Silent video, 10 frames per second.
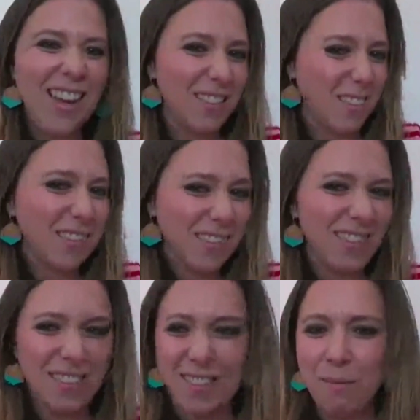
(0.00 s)
as
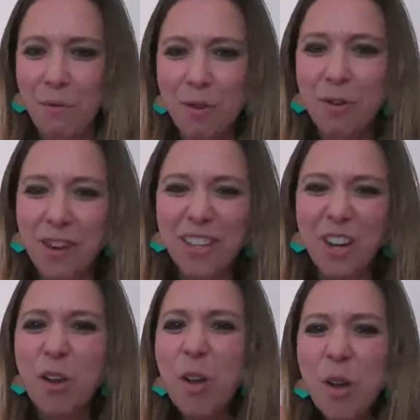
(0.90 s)
some of you already
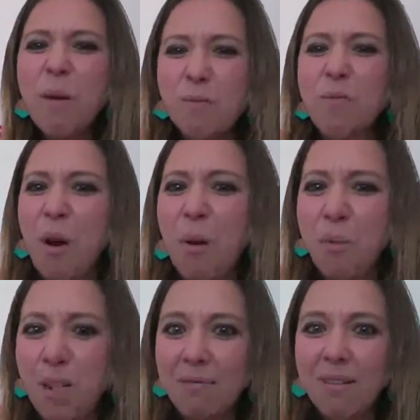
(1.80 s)
know,
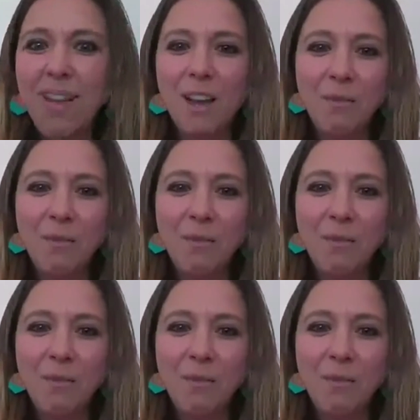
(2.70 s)
problem.